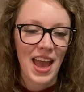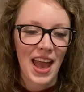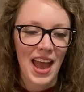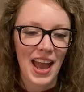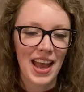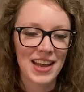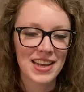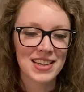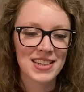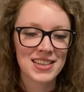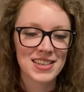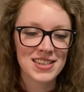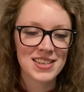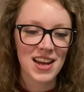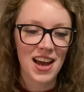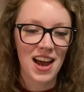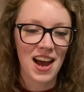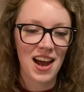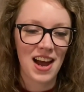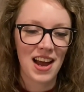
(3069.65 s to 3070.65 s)
And
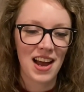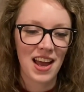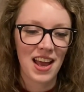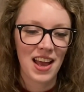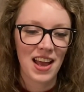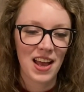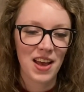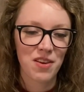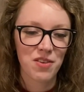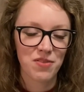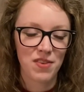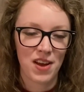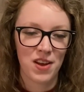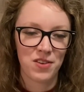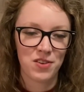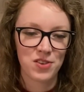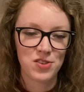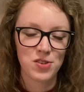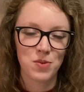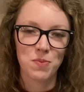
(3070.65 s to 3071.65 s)
I
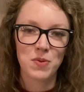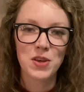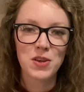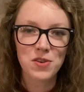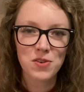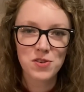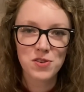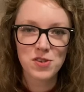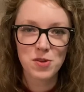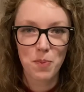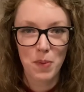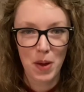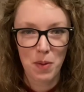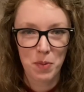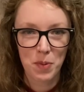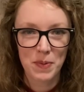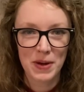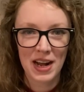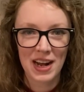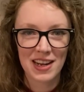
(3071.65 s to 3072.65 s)
found some used
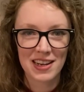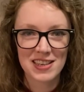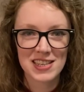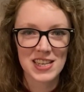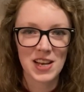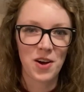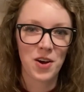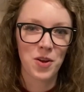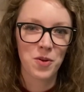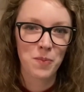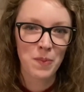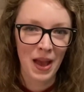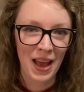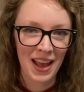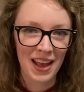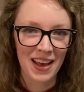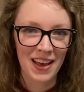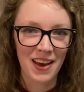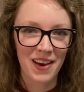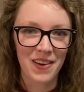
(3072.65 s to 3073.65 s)
paperbacks on
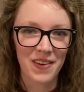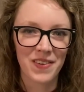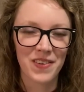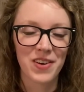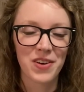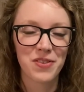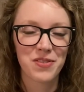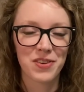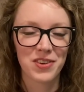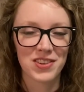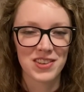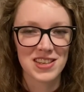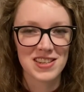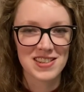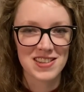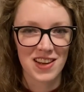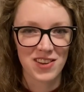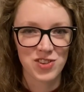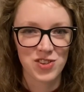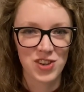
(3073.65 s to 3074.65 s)
Pango for these
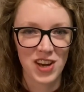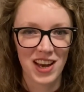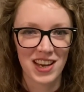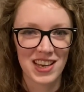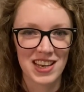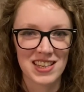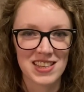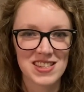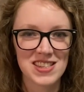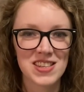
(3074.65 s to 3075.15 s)
dust jackets.